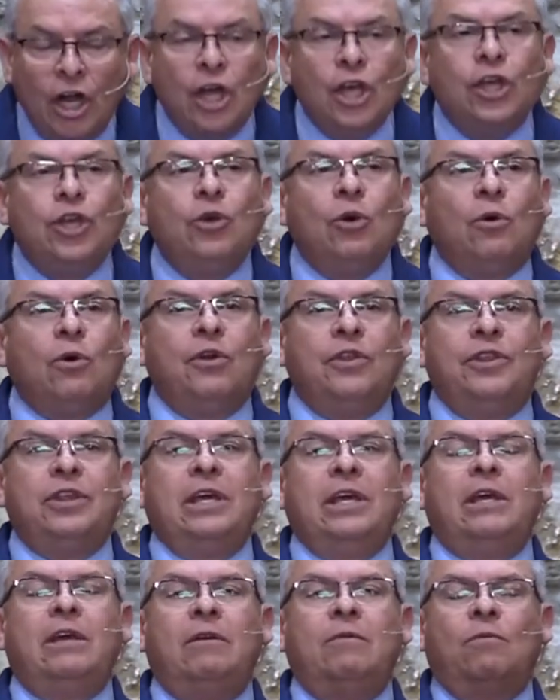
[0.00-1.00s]
You're
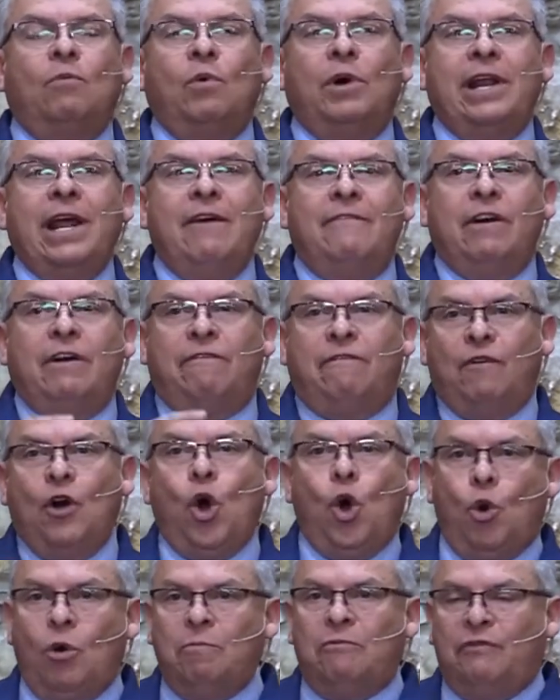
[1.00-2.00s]
the whatever
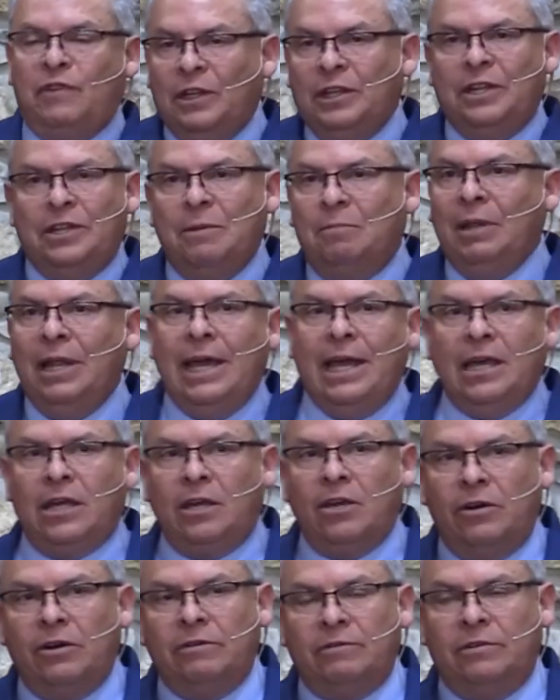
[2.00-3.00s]
phobe. Fill in the blank.
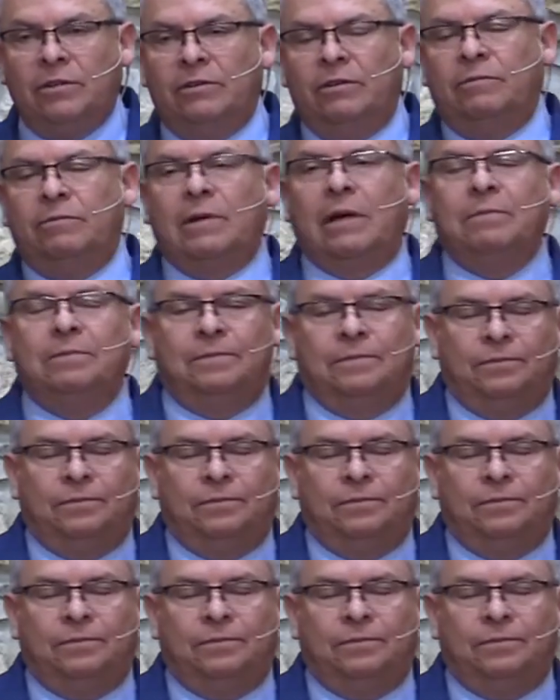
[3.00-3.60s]
You're, you're uh,